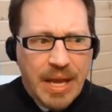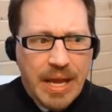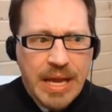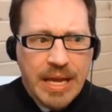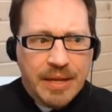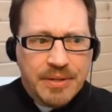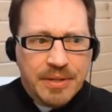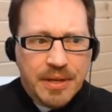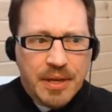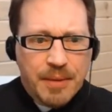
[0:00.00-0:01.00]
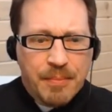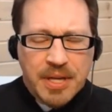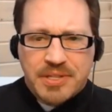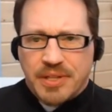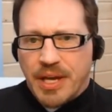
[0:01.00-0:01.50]
And
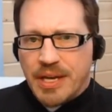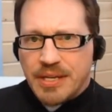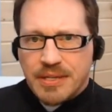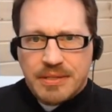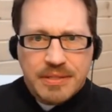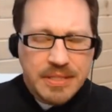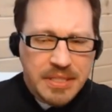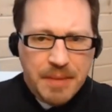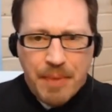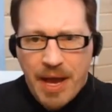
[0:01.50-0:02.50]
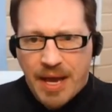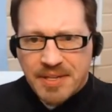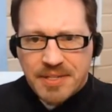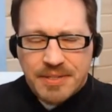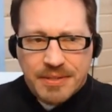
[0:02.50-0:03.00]
much like in the
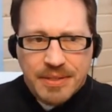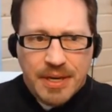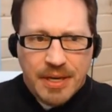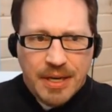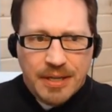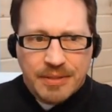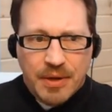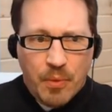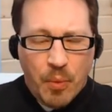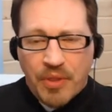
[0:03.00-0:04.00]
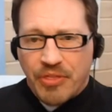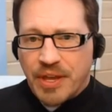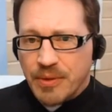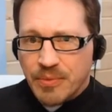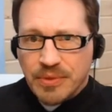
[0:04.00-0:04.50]
past, one
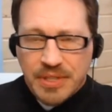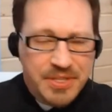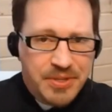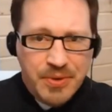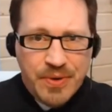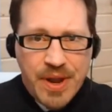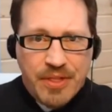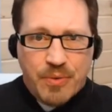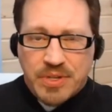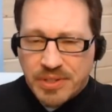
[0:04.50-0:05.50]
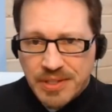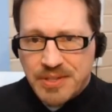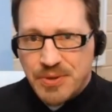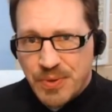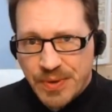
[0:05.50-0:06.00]
thing leads you to another, which
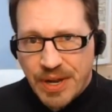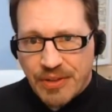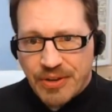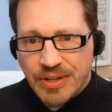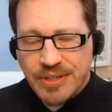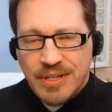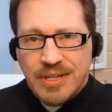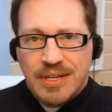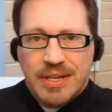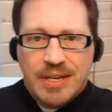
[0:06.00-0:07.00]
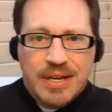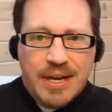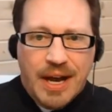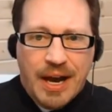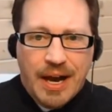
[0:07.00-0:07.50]
leads you to another.
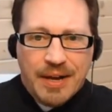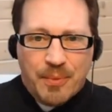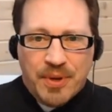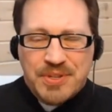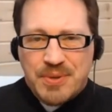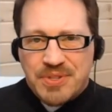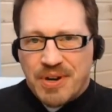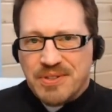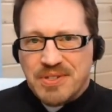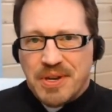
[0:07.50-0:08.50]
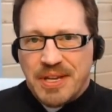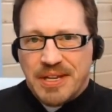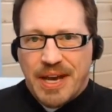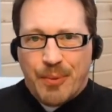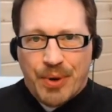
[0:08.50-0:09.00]
Once you start studying
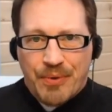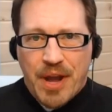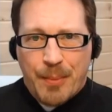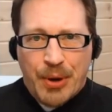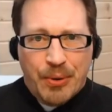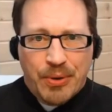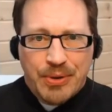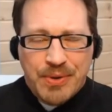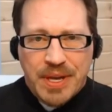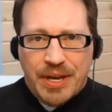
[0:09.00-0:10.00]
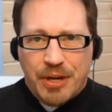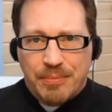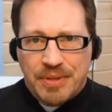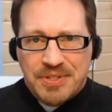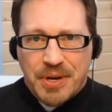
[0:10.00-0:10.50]
down one rabbit hole, you can't help
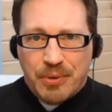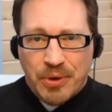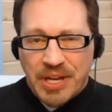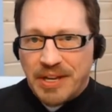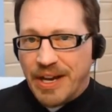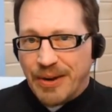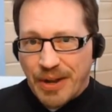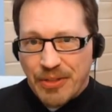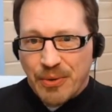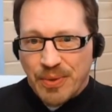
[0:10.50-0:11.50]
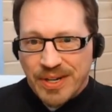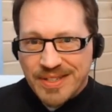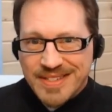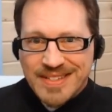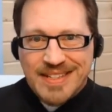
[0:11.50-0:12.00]
but start looking down other
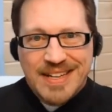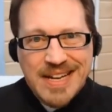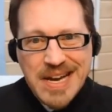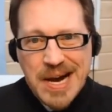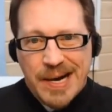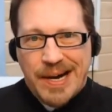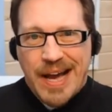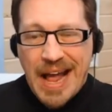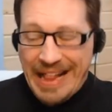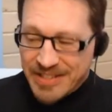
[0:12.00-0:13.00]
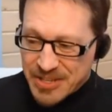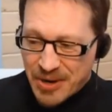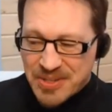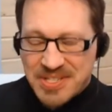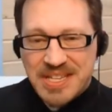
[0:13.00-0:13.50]
ones, and
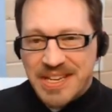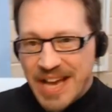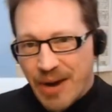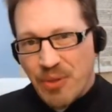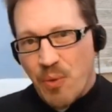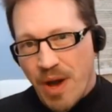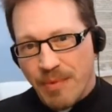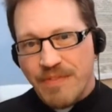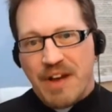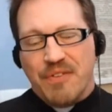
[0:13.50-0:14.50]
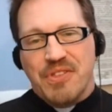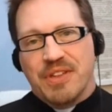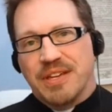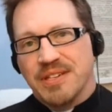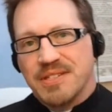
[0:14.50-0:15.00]
start seeing how the web of
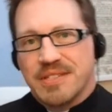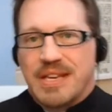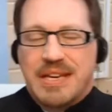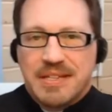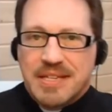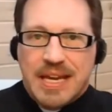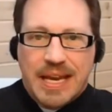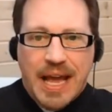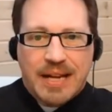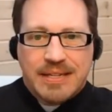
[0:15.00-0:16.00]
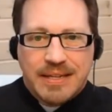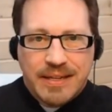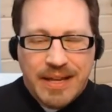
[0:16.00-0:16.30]
everything is connected.